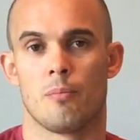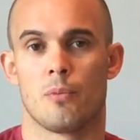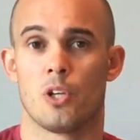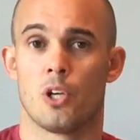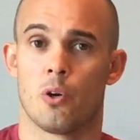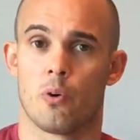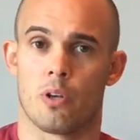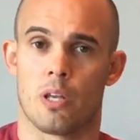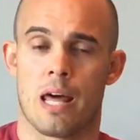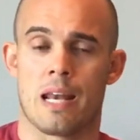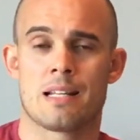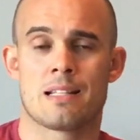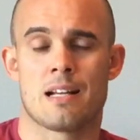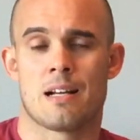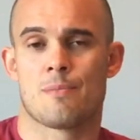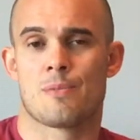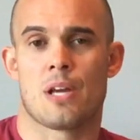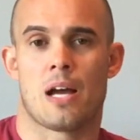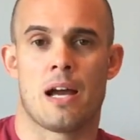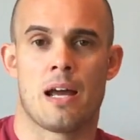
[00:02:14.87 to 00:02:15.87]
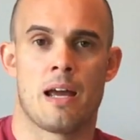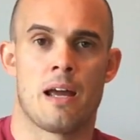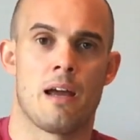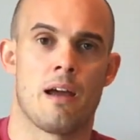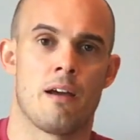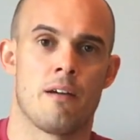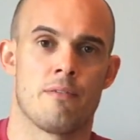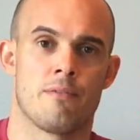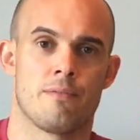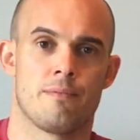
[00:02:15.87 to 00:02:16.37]
a lot of times I
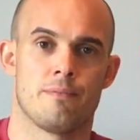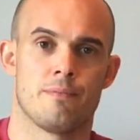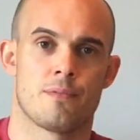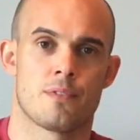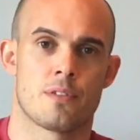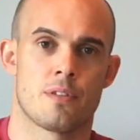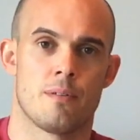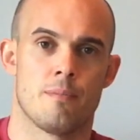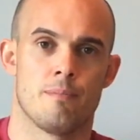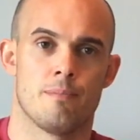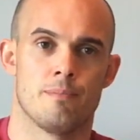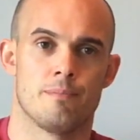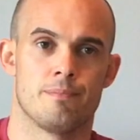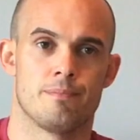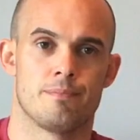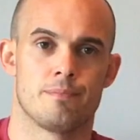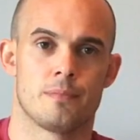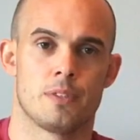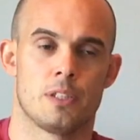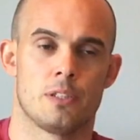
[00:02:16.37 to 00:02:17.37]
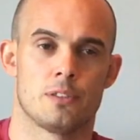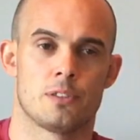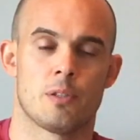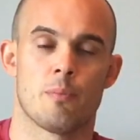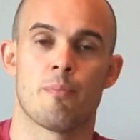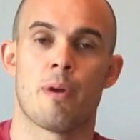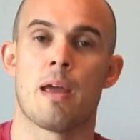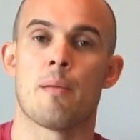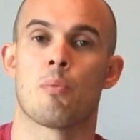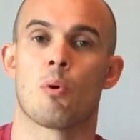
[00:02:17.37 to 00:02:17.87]
have some
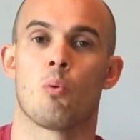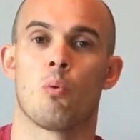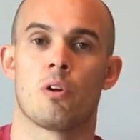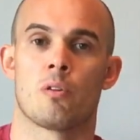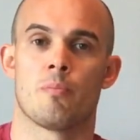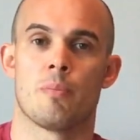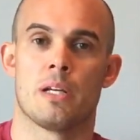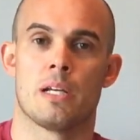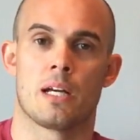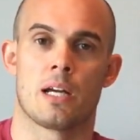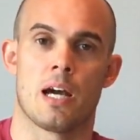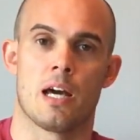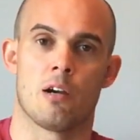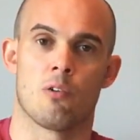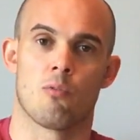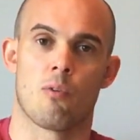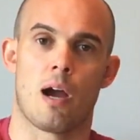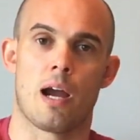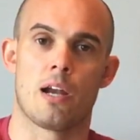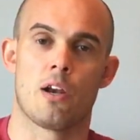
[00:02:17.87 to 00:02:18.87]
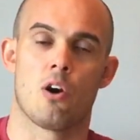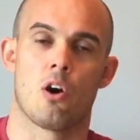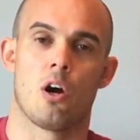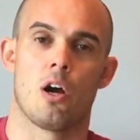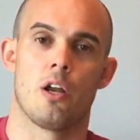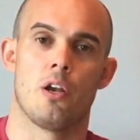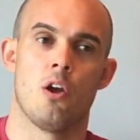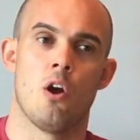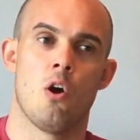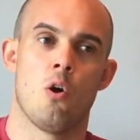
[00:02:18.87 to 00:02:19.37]
paper with me to kind of write
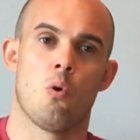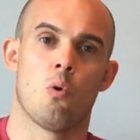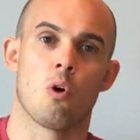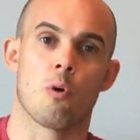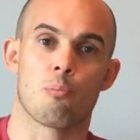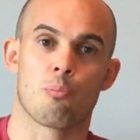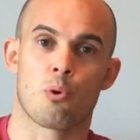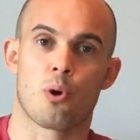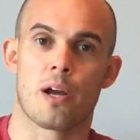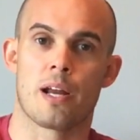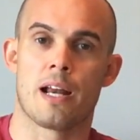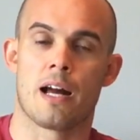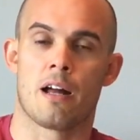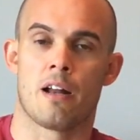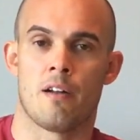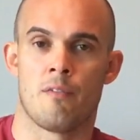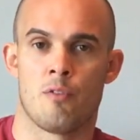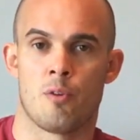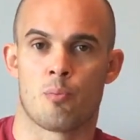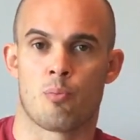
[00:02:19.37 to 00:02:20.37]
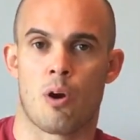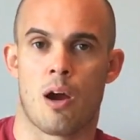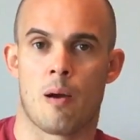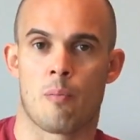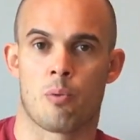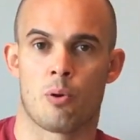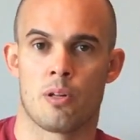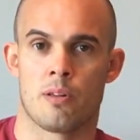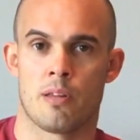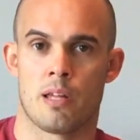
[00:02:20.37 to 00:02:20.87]
on, or a printout of the
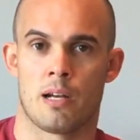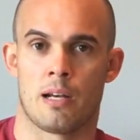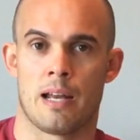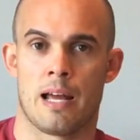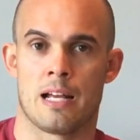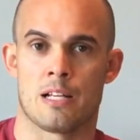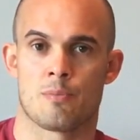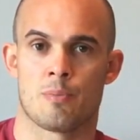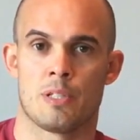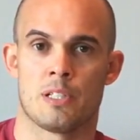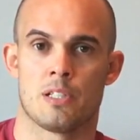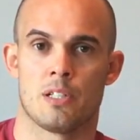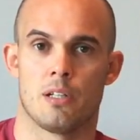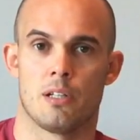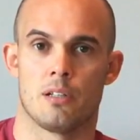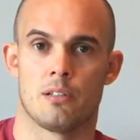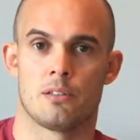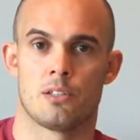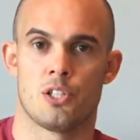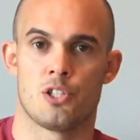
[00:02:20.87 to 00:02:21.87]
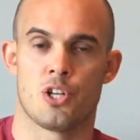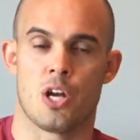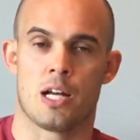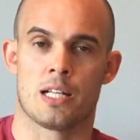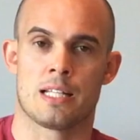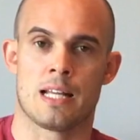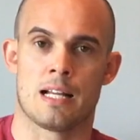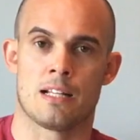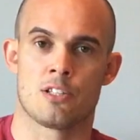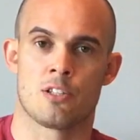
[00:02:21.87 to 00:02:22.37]
property that allows me to
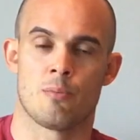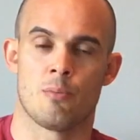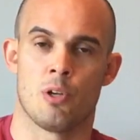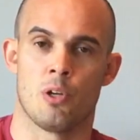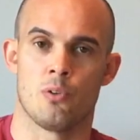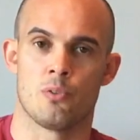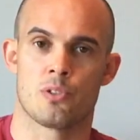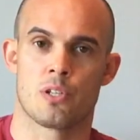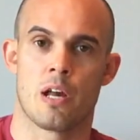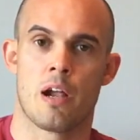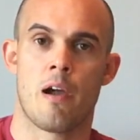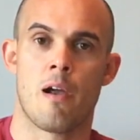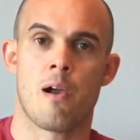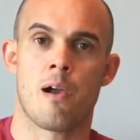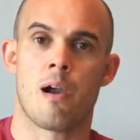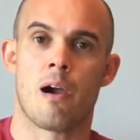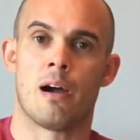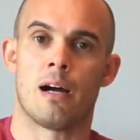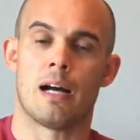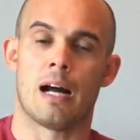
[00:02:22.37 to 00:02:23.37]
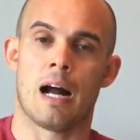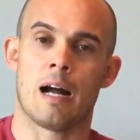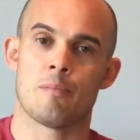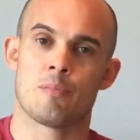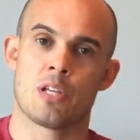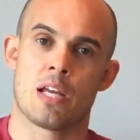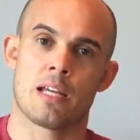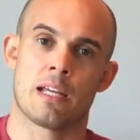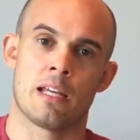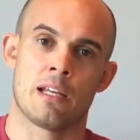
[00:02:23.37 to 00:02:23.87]
jot down some notes. I'm
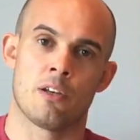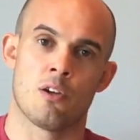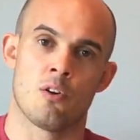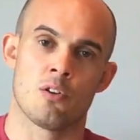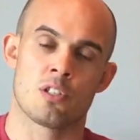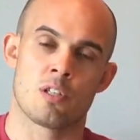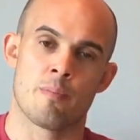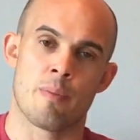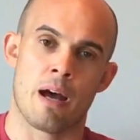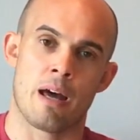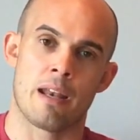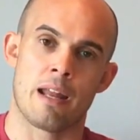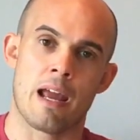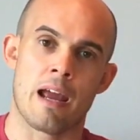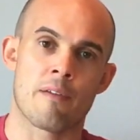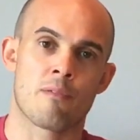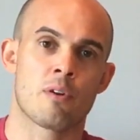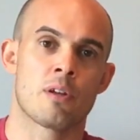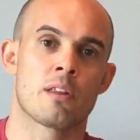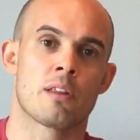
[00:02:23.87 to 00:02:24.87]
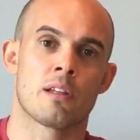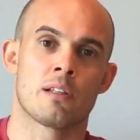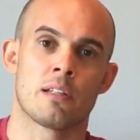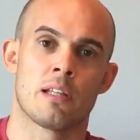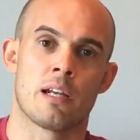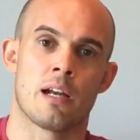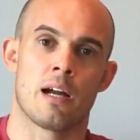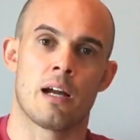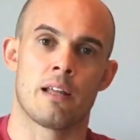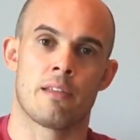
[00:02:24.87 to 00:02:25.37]
taking notes about everything
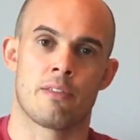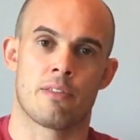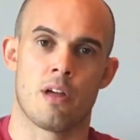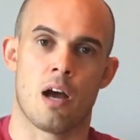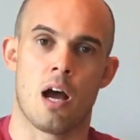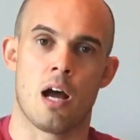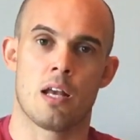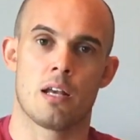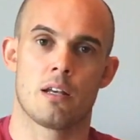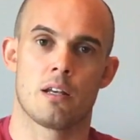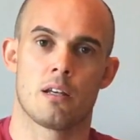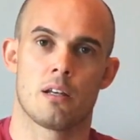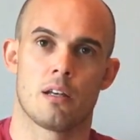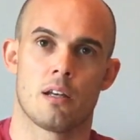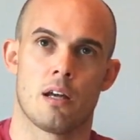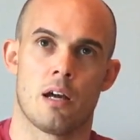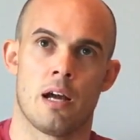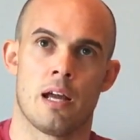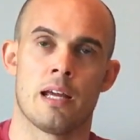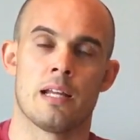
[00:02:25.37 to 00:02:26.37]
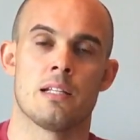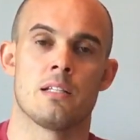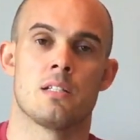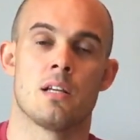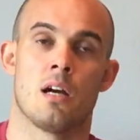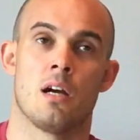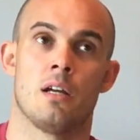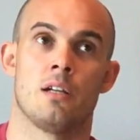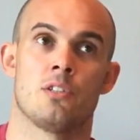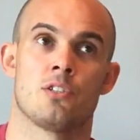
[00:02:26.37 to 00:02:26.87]
that I thought I had
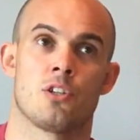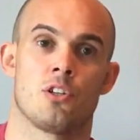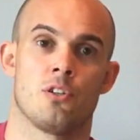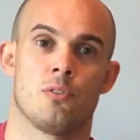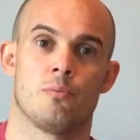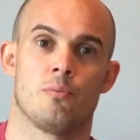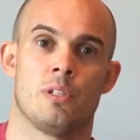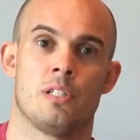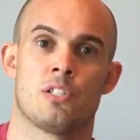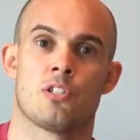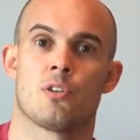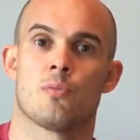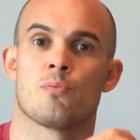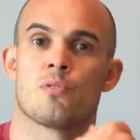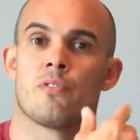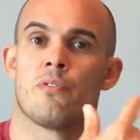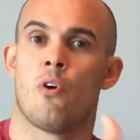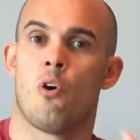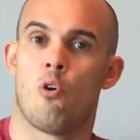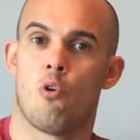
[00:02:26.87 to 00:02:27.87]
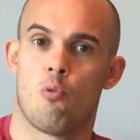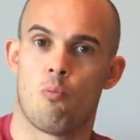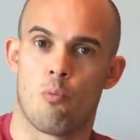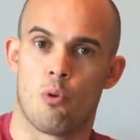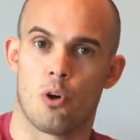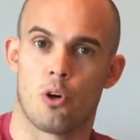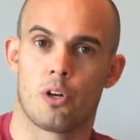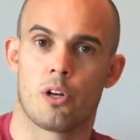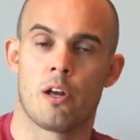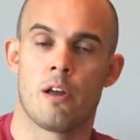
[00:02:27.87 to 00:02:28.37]
done in terms of
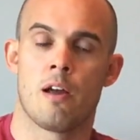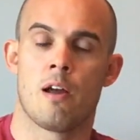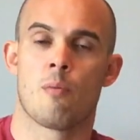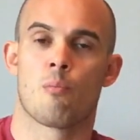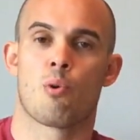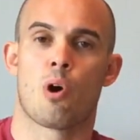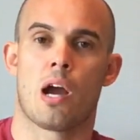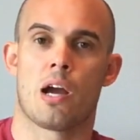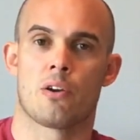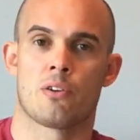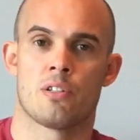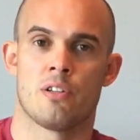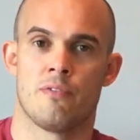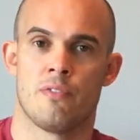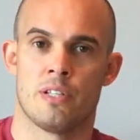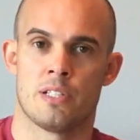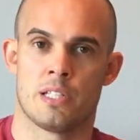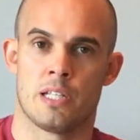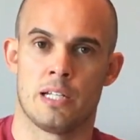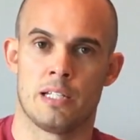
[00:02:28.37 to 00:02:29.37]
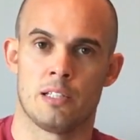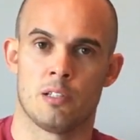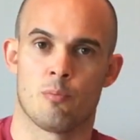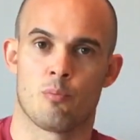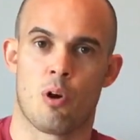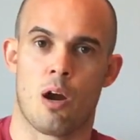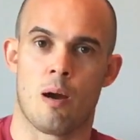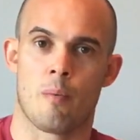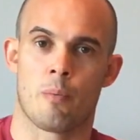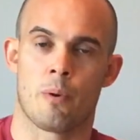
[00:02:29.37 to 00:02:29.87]
homework prior to visiting the
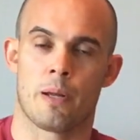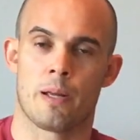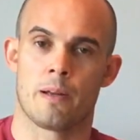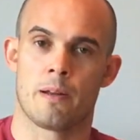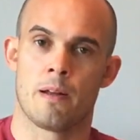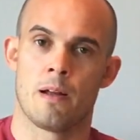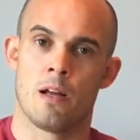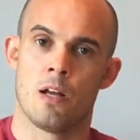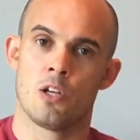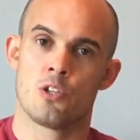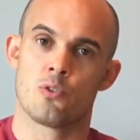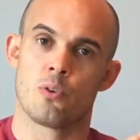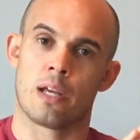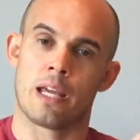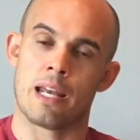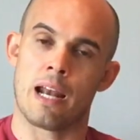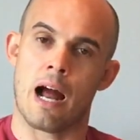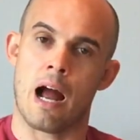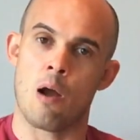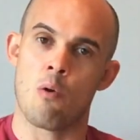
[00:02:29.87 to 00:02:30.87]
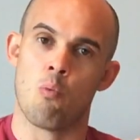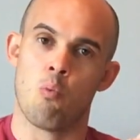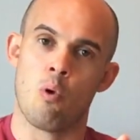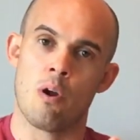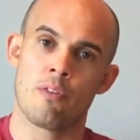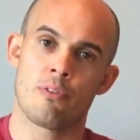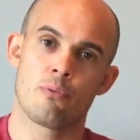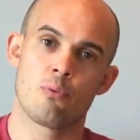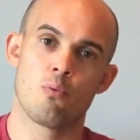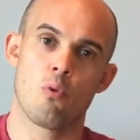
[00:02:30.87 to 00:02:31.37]
property. So again, I
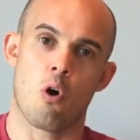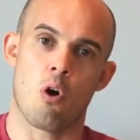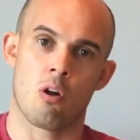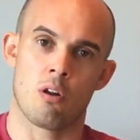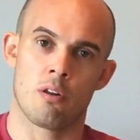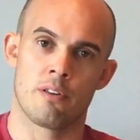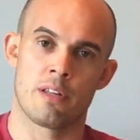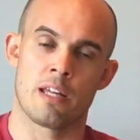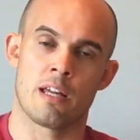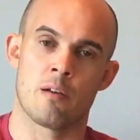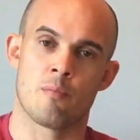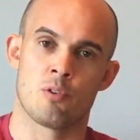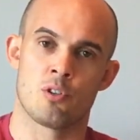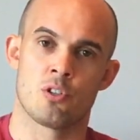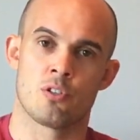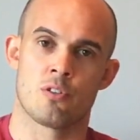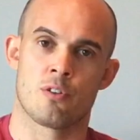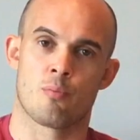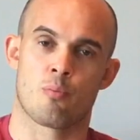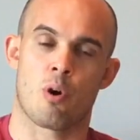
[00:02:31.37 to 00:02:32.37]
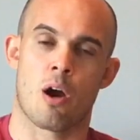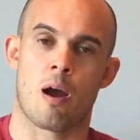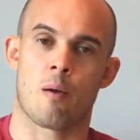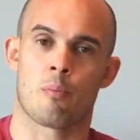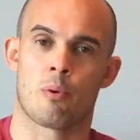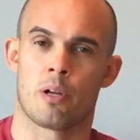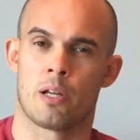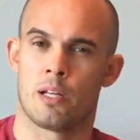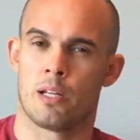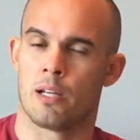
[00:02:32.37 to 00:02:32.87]
went through all the images of the
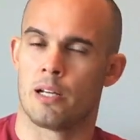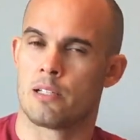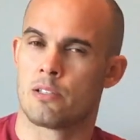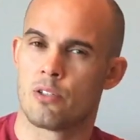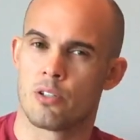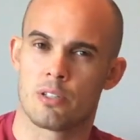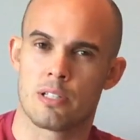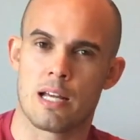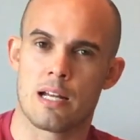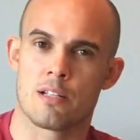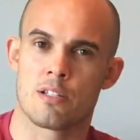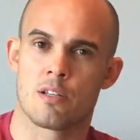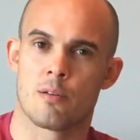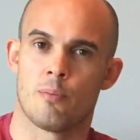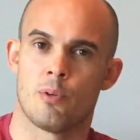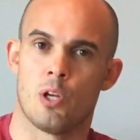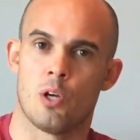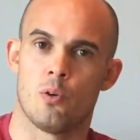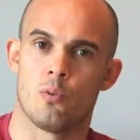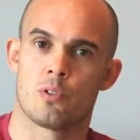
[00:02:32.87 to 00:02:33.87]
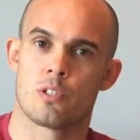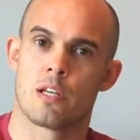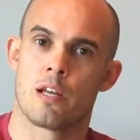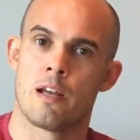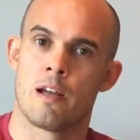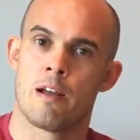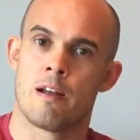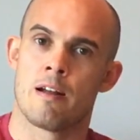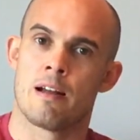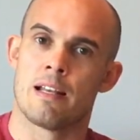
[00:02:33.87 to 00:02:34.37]
property, I took down some notes.
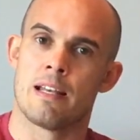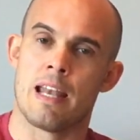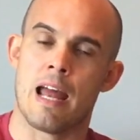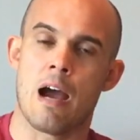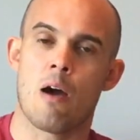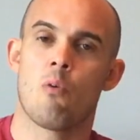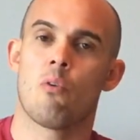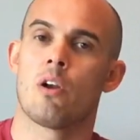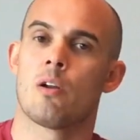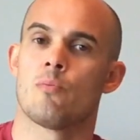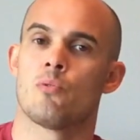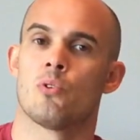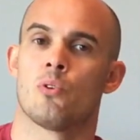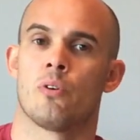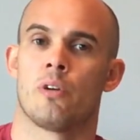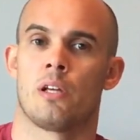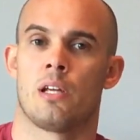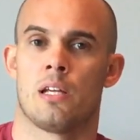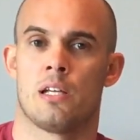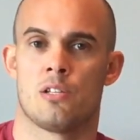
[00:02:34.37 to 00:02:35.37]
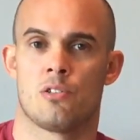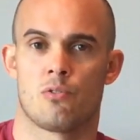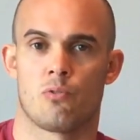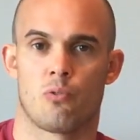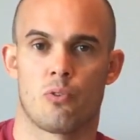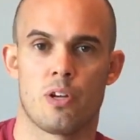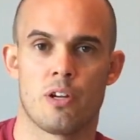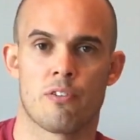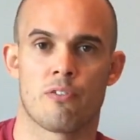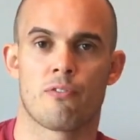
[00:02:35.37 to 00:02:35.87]
Now what I'm doing is
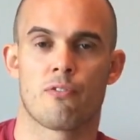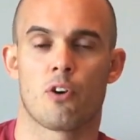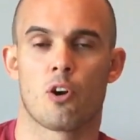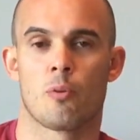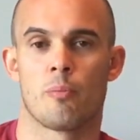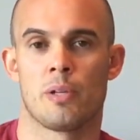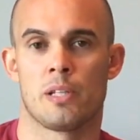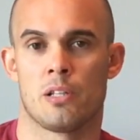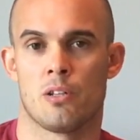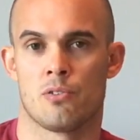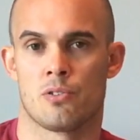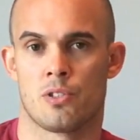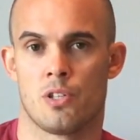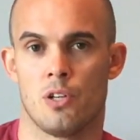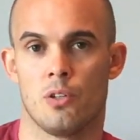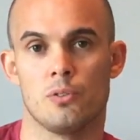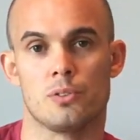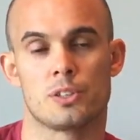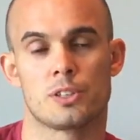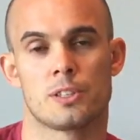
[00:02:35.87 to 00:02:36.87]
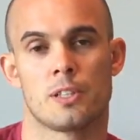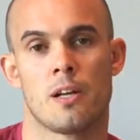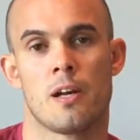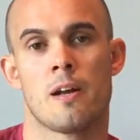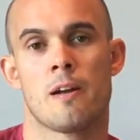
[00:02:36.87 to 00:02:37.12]
reaffirming those notes